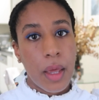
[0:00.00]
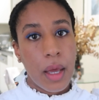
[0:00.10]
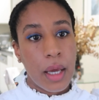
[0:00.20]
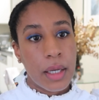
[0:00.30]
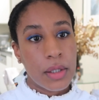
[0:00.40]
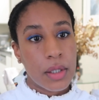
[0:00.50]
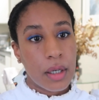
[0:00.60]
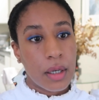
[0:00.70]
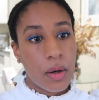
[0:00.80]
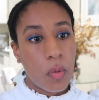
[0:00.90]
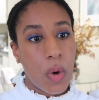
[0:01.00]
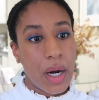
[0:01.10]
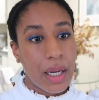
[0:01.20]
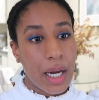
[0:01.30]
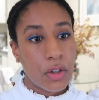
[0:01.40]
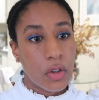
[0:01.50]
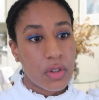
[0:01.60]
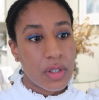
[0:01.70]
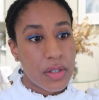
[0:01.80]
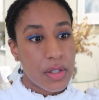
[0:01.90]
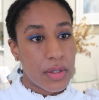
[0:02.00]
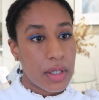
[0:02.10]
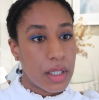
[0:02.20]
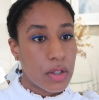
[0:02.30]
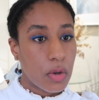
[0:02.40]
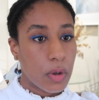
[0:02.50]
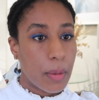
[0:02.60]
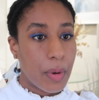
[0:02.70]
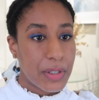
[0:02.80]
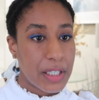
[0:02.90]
And uh, while I don't necessarily talk about